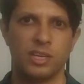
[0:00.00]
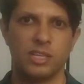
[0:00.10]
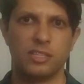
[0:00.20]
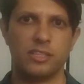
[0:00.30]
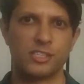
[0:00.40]

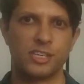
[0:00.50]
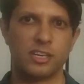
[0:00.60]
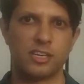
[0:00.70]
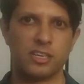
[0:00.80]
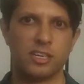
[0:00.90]
The
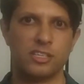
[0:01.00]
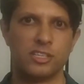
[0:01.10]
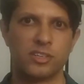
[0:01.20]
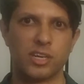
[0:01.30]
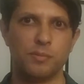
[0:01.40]
Dakshina Kannada
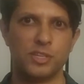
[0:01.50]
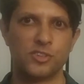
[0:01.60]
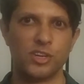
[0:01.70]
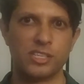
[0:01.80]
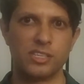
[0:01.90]
District
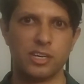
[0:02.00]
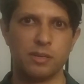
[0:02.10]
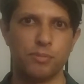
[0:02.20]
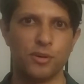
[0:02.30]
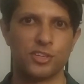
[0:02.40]
Administration had
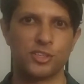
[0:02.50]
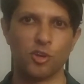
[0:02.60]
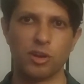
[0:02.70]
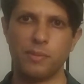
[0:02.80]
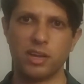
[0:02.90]
imposed a
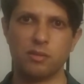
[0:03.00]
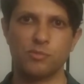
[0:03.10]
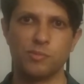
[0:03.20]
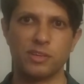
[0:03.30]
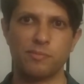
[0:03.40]
total ban on
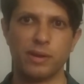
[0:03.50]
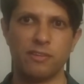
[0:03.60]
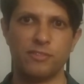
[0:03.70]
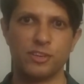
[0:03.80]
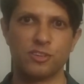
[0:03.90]
movement of
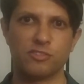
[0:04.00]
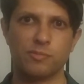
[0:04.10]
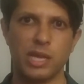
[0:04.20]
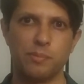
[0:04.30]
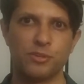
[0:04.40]
private vehicles
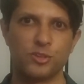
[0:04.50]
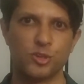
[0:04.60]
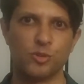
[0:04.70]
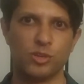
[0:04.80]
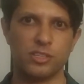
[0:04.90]
from April
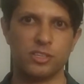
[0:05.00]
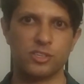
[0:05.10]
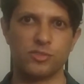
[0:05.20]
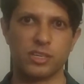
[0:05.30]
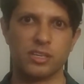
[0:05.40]
2 in the
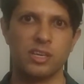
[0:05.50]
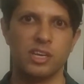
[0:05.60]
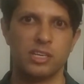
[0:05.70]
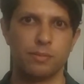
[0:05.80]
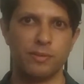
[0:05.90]
district
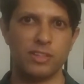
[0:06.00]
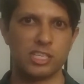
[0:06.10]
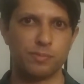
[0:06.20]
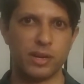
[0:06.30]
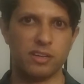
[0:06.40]
to prevent
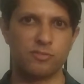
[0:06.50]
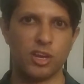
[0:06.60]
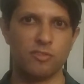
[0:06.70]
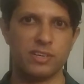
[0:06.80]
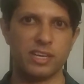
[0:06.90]
the spread of
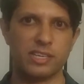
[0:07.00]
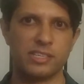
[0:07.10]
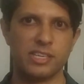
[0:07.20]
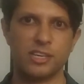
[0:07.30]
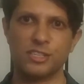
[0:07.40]

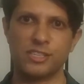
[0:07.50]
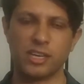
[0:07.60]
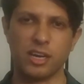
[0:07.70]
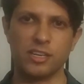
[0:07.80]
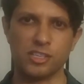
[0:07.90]
COVID-19 and to
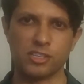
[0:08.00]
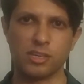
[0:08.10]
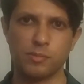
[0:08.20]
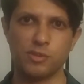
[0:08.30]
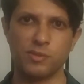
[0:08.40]
check
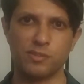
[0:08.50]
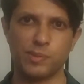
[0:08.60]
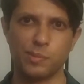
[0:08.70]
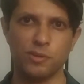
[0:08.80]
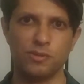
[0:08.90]
unnecessary movement of people.